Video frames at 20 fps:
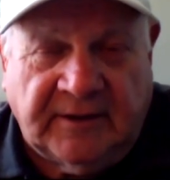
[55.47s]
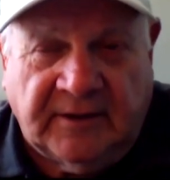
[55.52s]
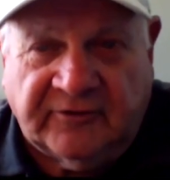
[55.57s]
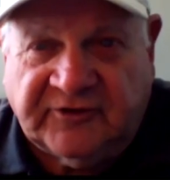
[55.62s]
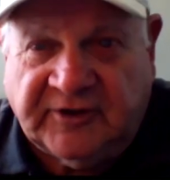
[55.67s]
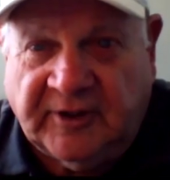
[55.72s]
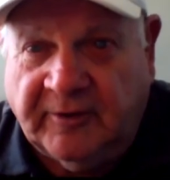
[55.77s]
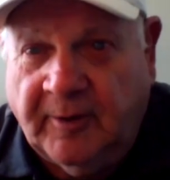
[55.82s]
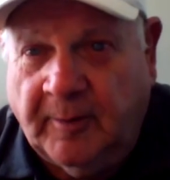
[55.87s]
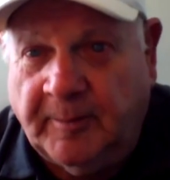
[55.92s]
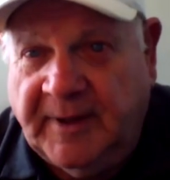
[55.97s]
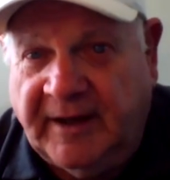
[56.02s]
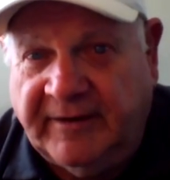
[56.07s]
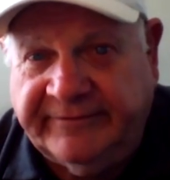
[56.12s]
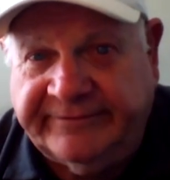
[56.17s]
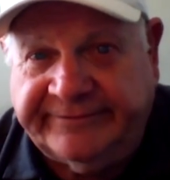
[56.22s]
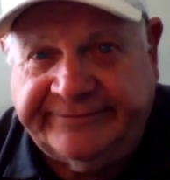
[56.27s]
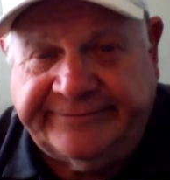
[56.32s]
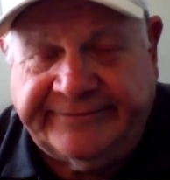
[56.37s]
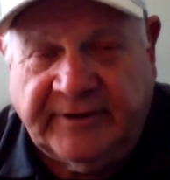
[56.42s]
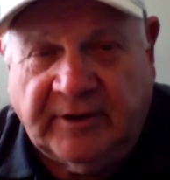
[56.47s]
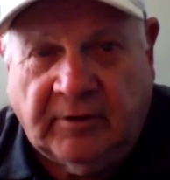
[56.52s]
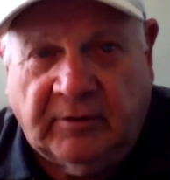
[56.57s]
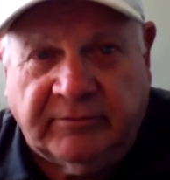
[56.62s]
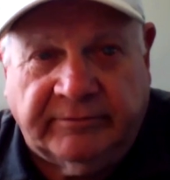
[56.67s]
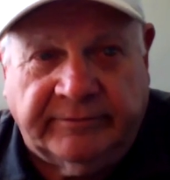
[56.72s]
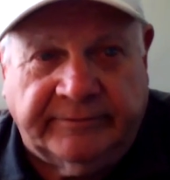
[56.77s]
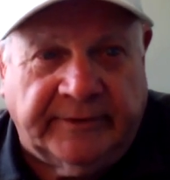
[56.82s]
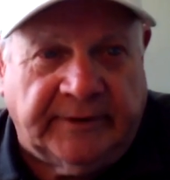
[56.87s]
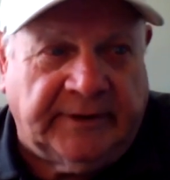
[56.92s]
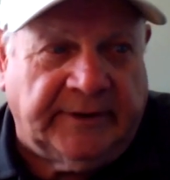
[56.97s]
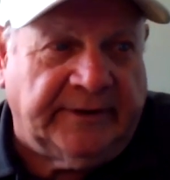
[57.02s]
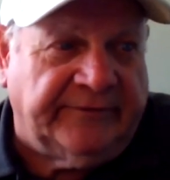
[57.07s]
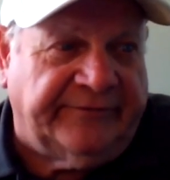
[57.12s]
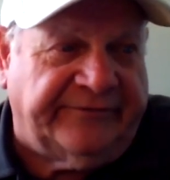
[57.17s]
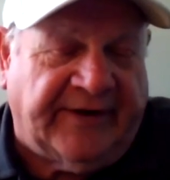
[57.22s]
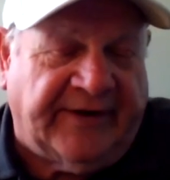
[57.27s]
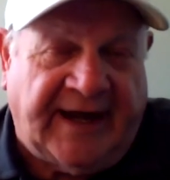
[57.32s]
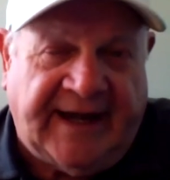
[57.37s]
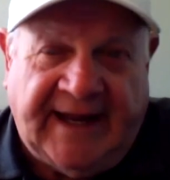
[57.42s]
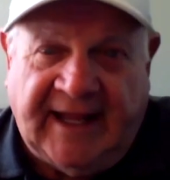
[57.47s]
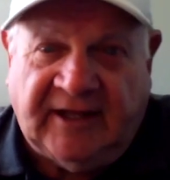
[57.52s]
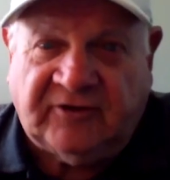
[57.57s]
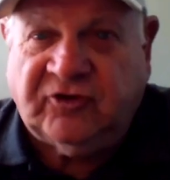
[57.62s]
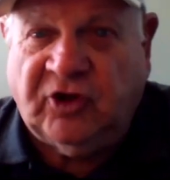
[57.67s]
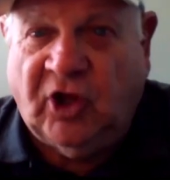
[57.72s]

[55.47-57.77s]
some of them have finance,